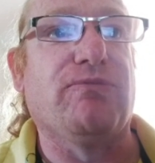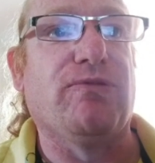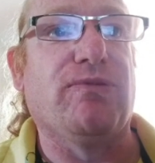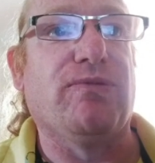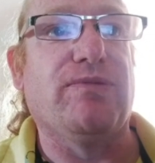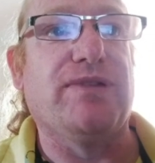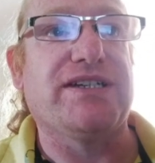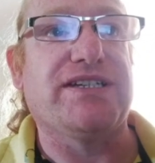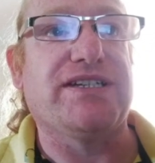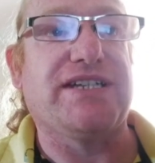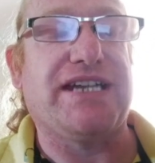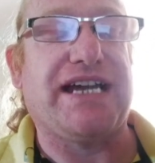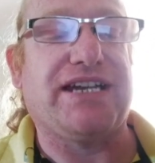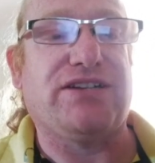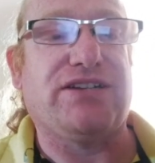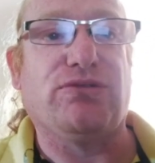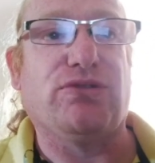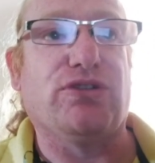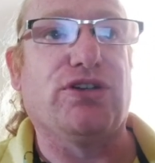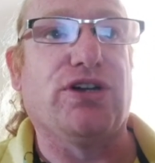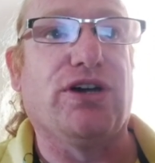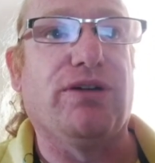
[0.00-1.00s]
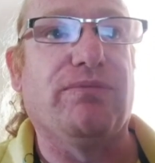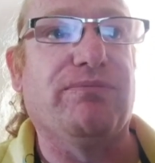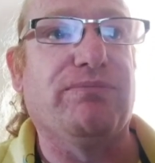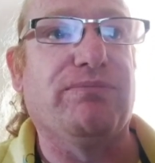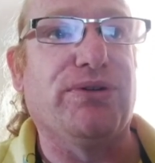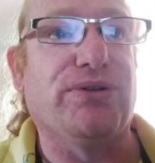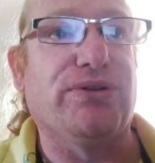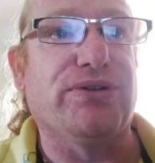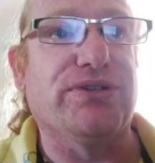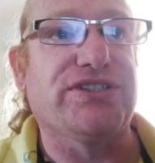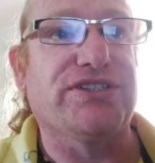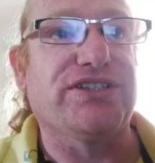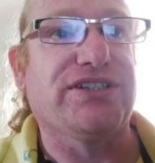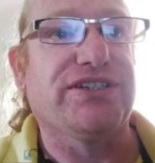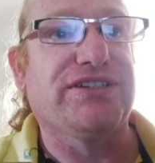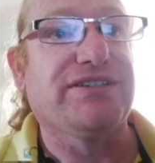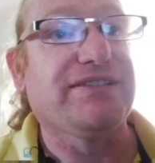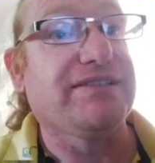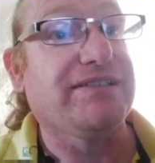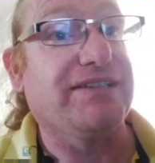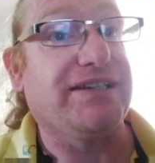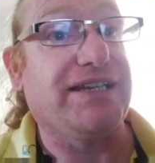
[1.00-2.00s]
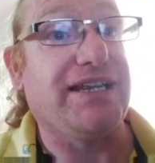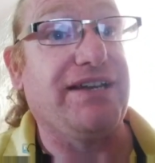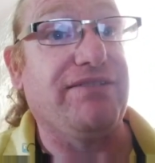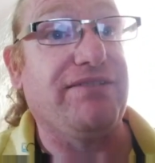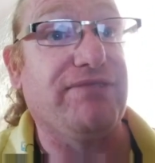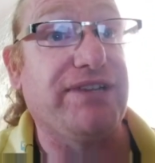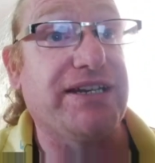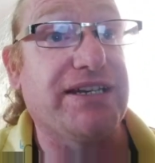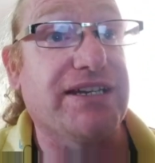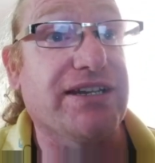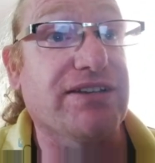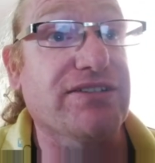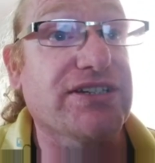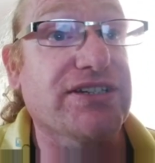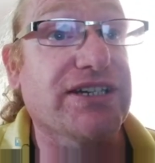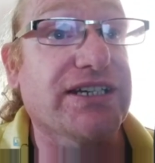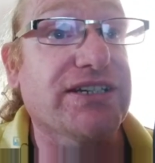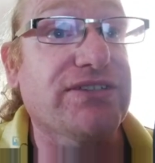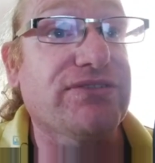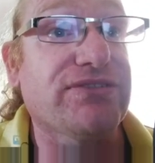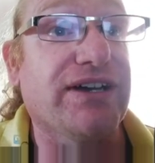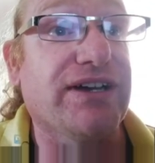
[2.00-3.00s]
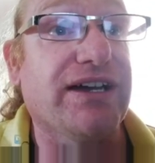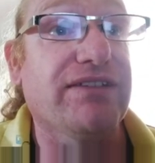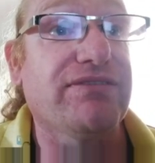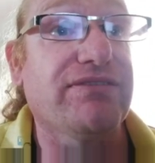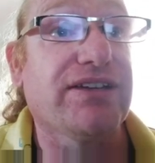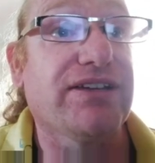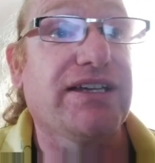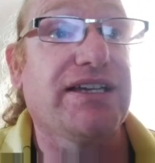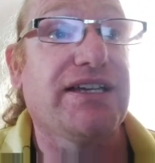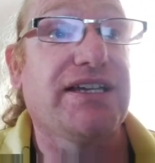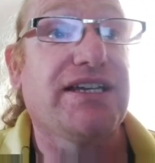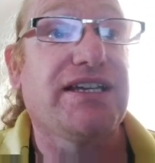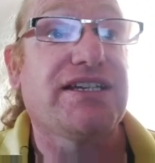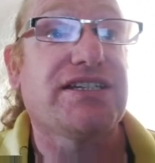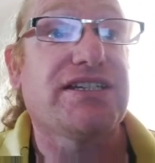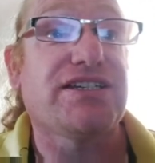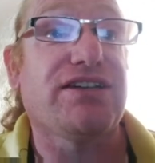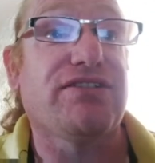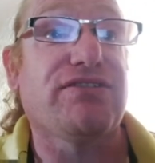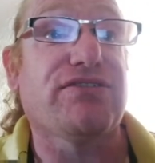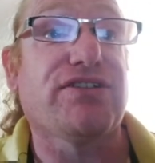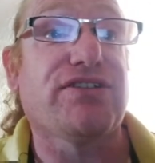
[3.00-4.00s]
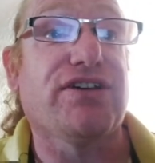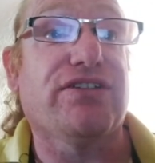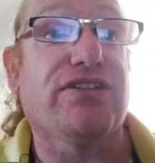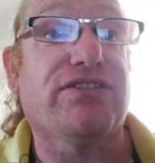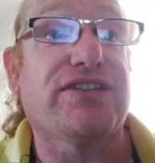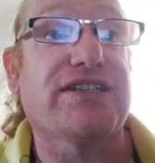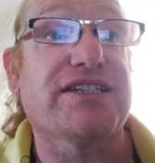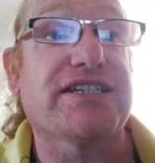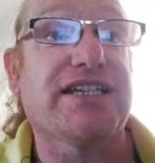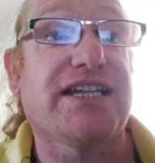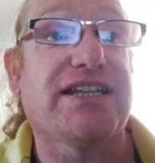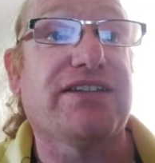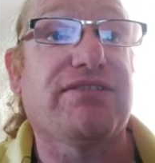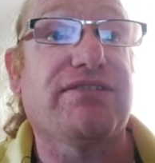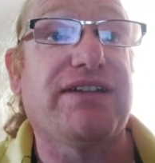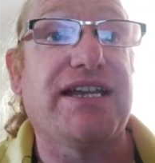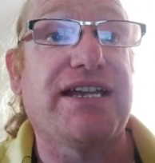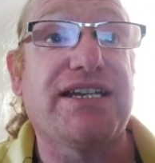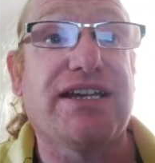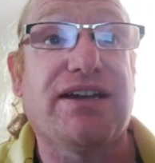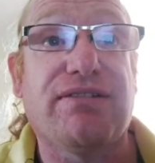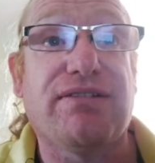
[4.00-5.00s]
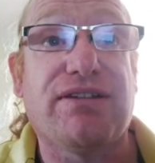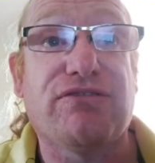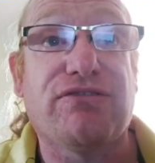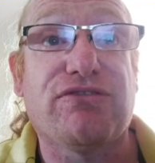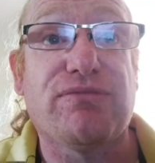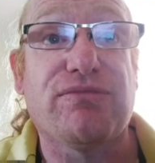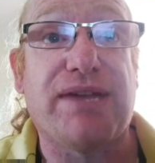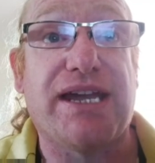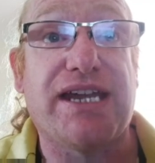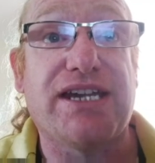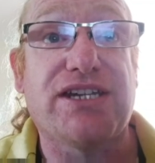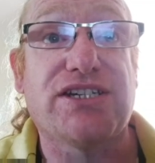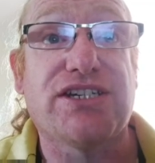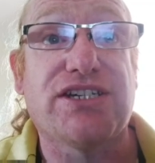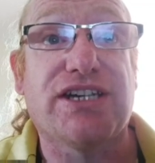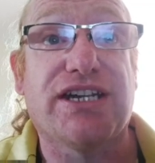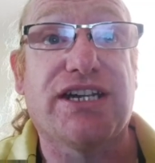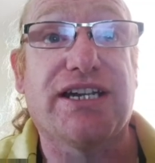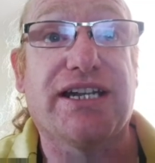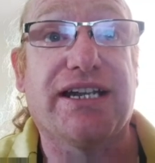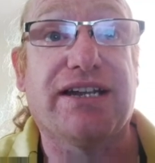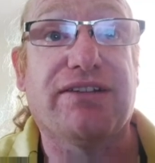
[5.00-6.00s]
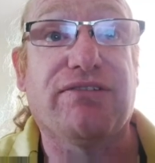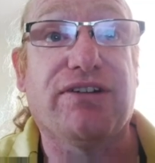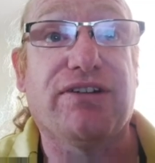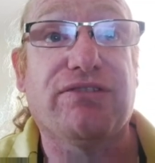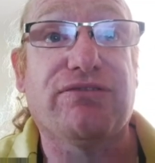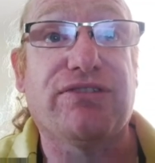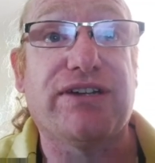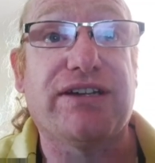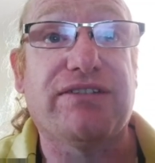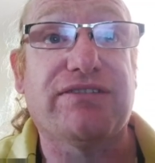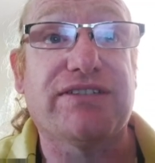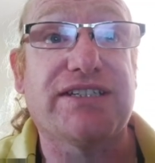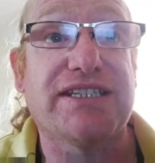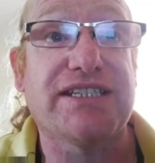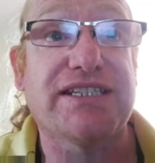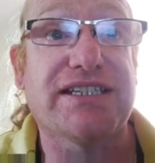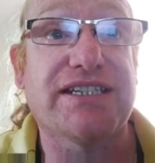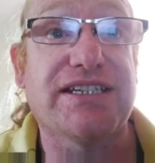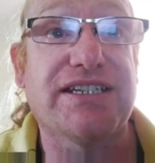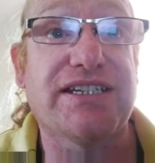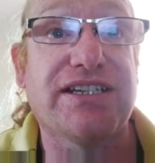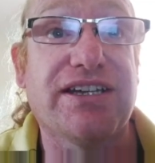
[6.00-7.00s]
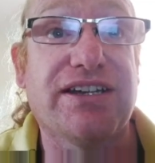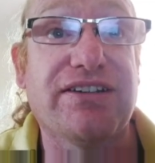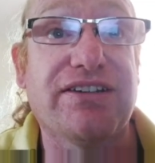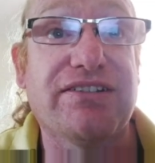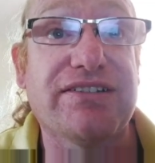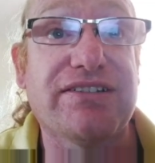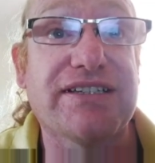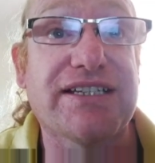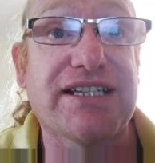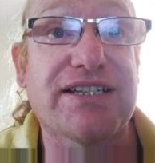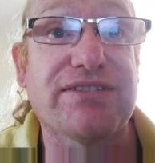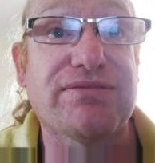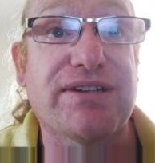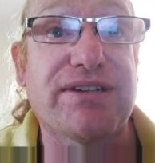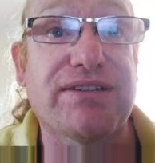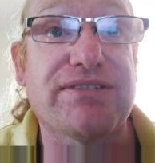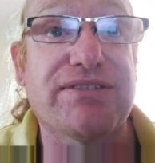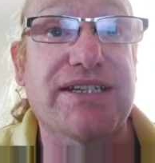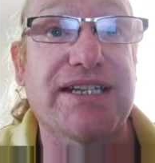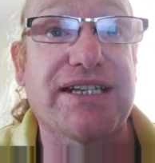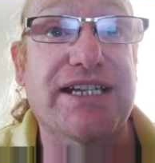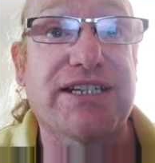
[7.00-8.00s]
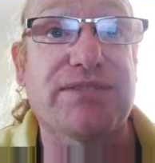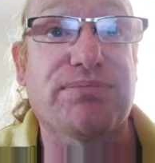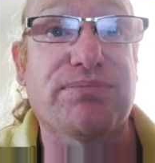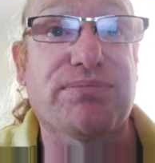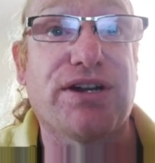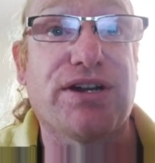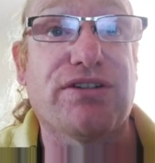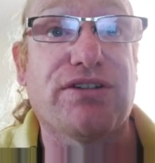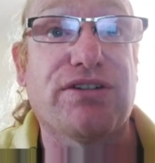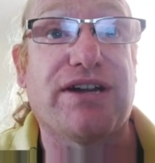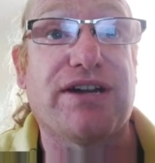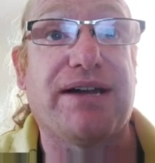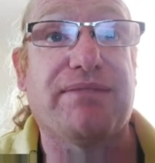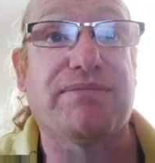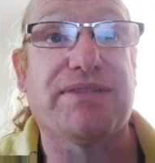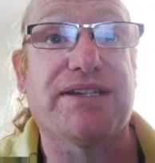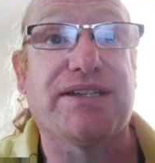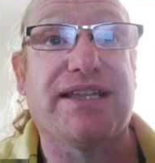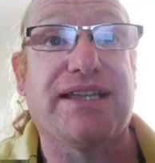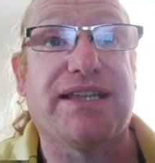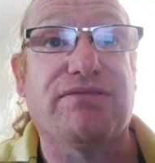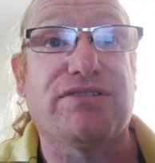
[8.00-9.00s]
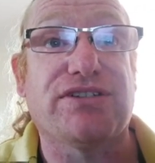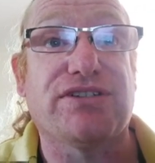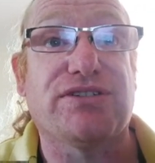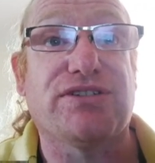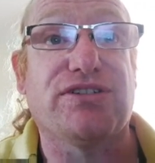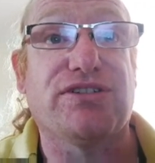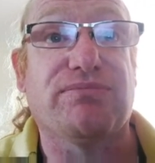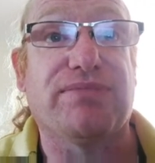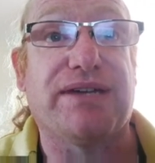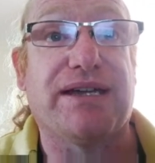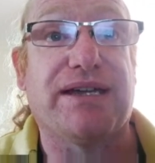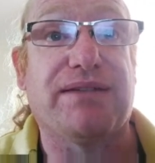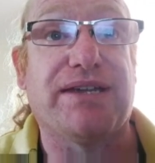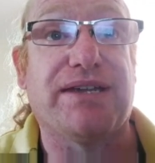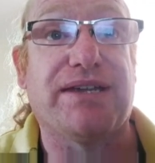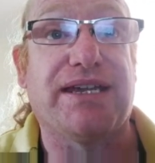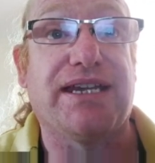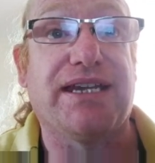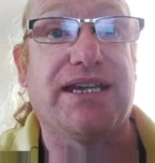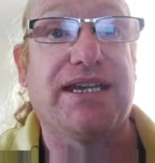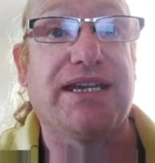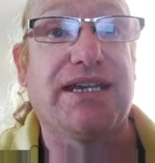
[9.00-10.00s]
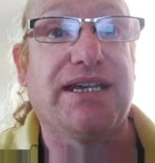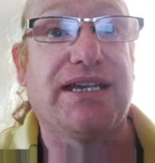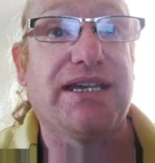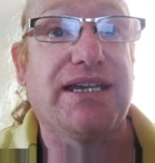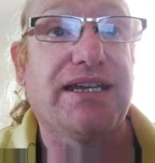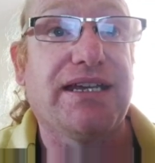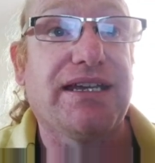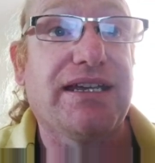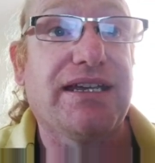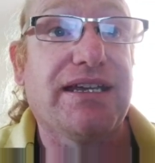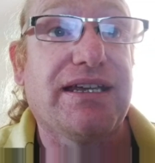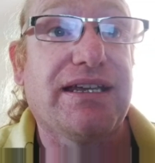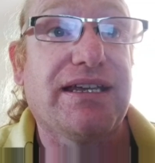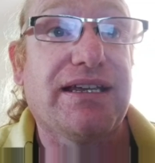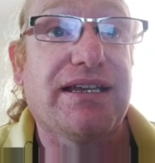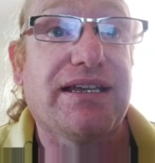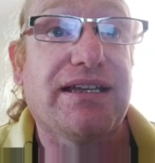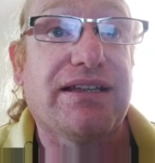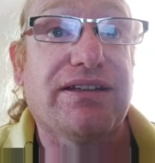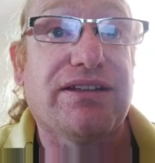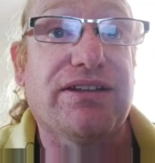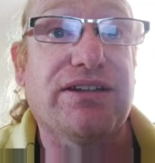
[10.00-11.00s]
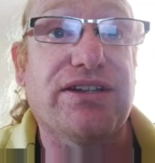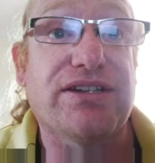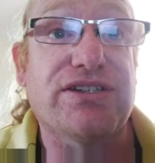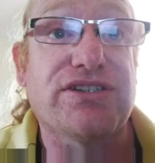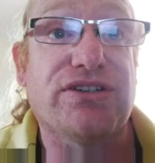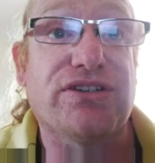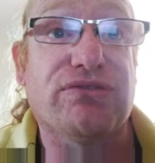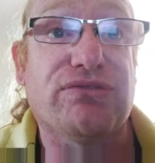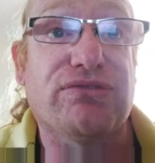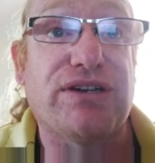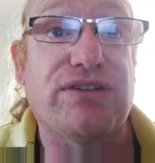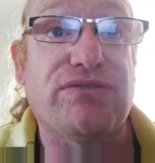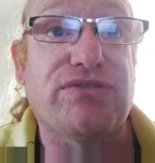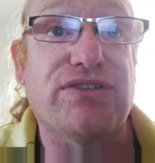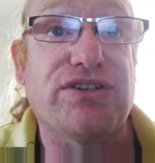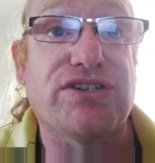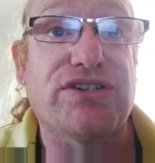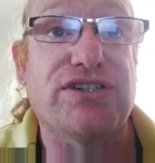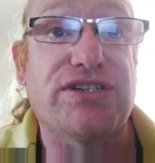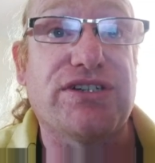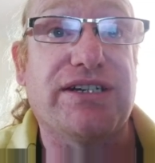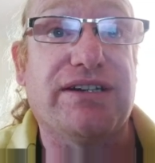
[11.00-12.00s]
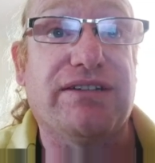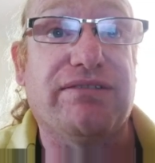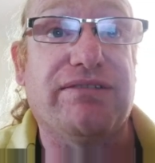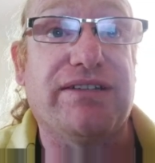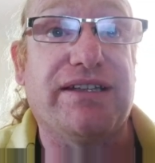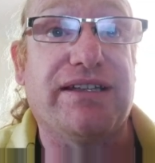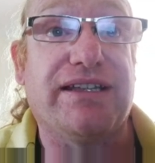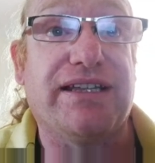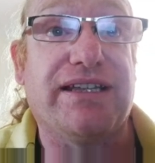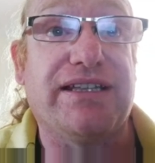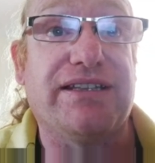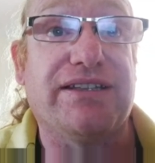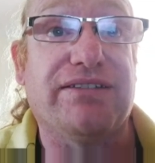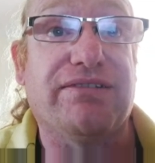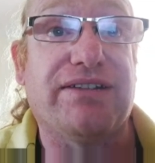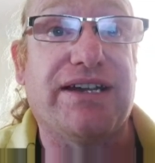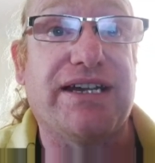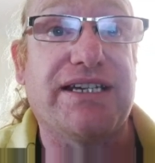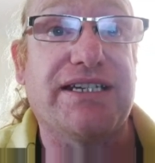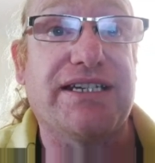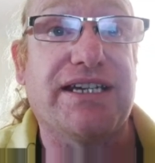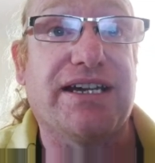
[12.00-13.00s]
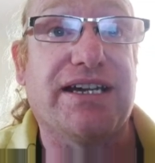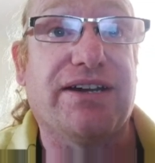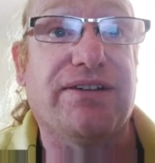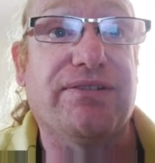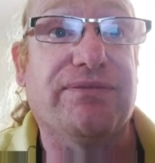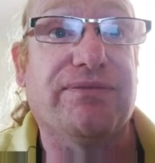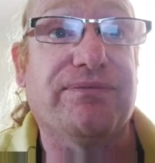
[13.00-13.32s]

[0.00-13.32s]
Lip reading: an actual COM port in Windows 95. So we've got things like the radio information, like what frequencies it can do. It tells when it was last programmed. That was done by me. The software version within the radio.